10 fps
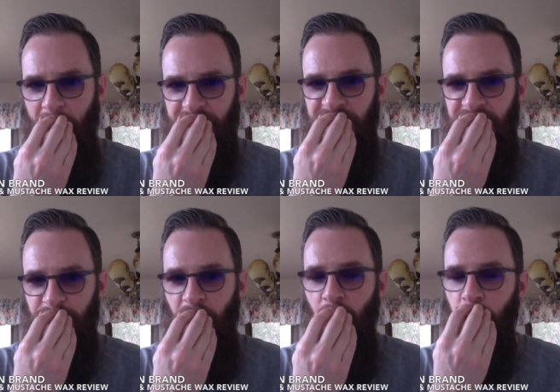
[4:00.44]
waxy
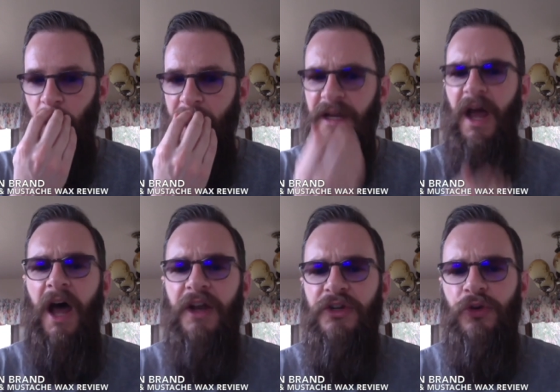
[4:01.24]
smell right
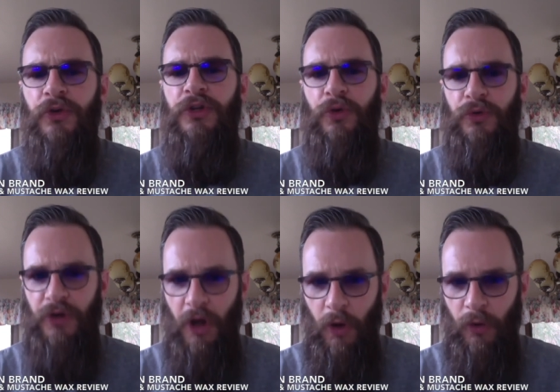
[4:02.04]
under your
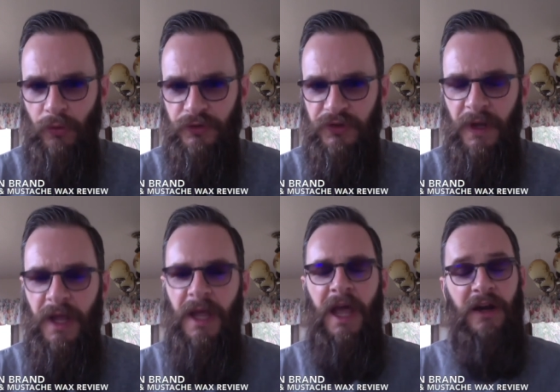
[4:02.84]
nose.
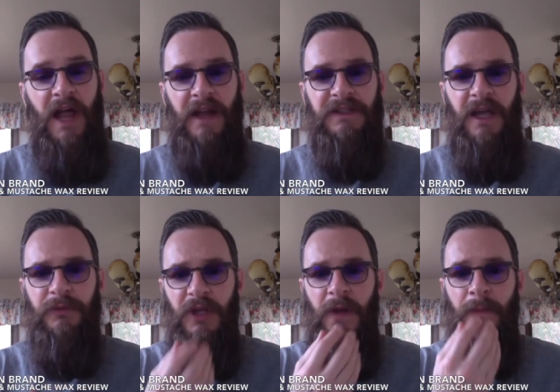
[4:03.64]
And a lot of
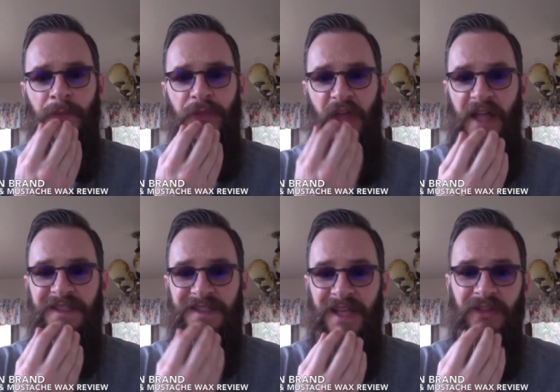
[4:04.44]
times
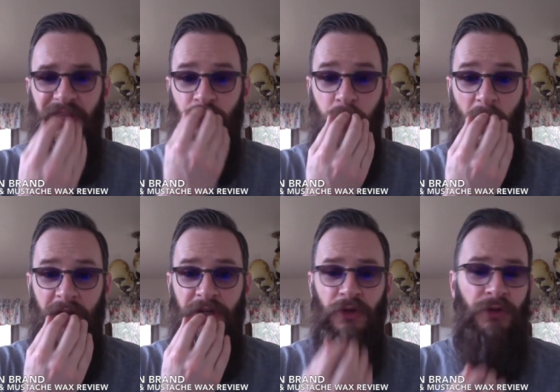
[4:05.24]
that scent that's right
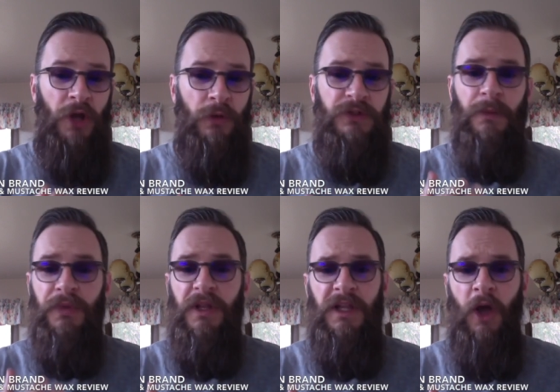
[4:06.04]
under your nose
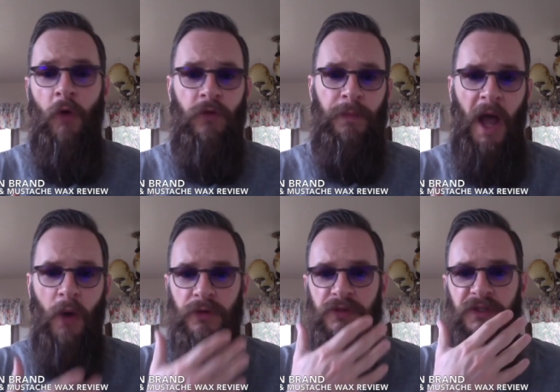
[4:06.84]
completely
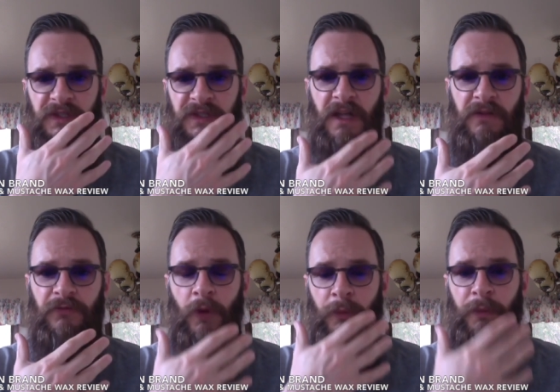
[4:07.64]
overpowers the scent
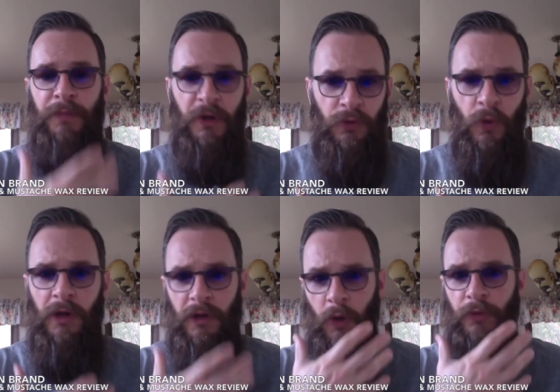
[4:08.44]
from the beard
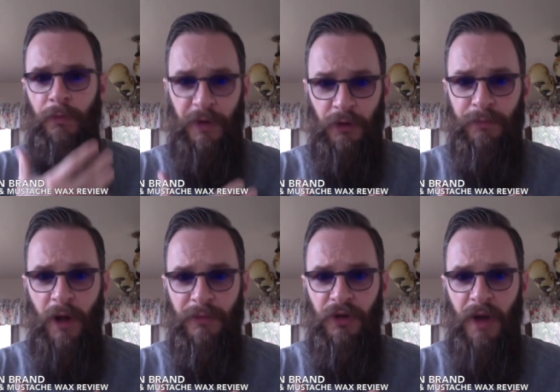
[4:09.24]
oil or the beard
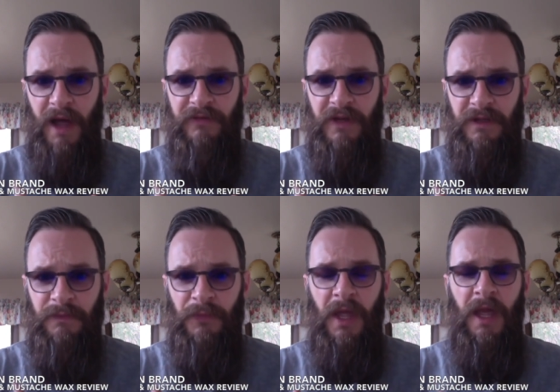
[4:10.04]
balm that you have
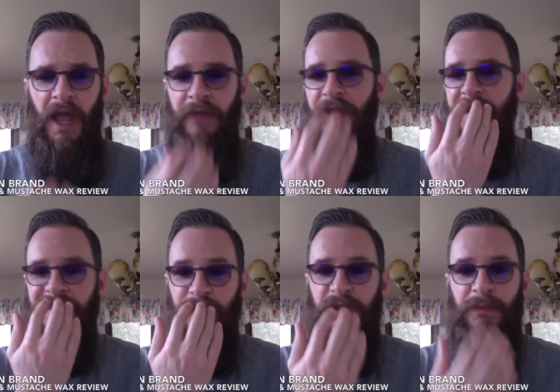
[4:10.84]
in. And that
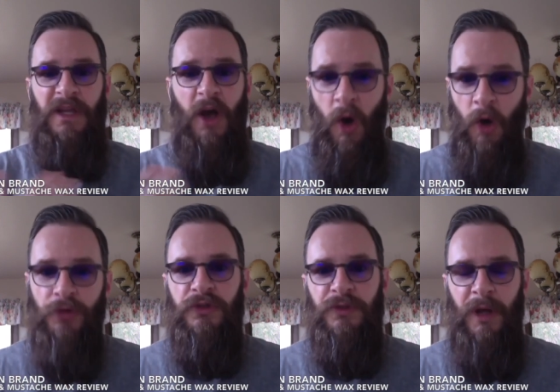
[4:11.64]
seems to be
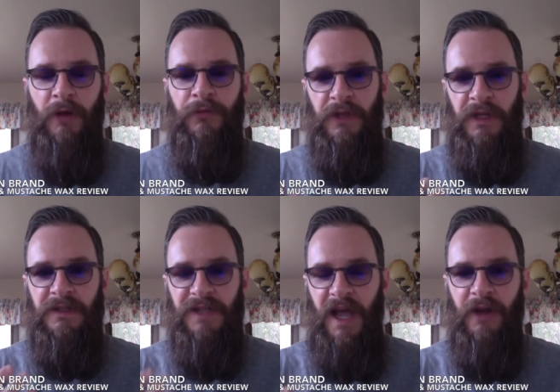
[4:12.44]
all you smell for the
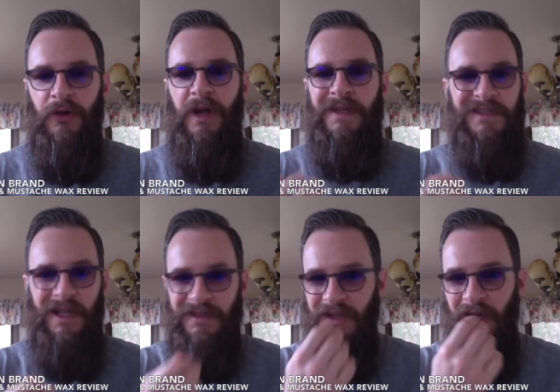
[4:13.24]
entire
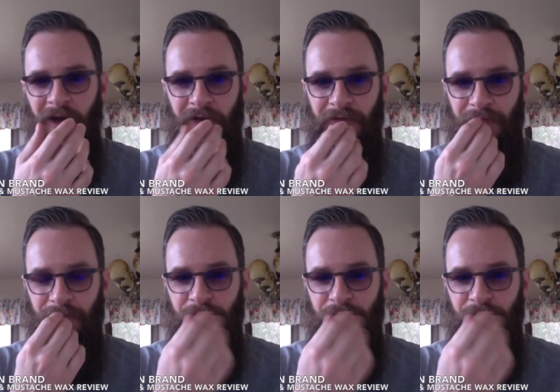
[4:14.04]
extent of